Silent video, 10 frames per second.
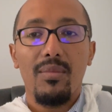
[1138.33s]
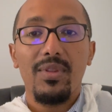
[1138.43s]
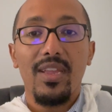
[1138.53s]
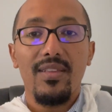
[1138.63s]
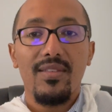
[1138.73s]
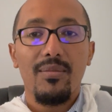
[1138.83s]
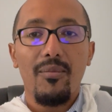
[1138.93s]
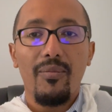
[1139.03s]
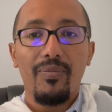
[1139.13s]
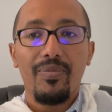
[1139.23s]
place.
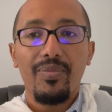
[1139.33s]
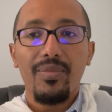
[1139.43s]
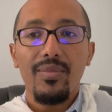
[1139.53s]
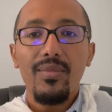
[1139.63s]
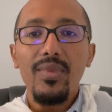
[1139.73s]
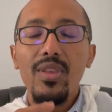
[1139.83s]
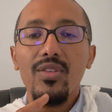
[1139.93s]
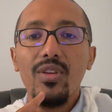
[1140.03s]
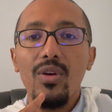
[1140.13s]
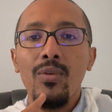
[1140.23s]

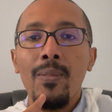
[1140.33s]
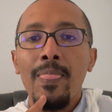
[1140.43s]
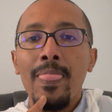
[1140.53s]
So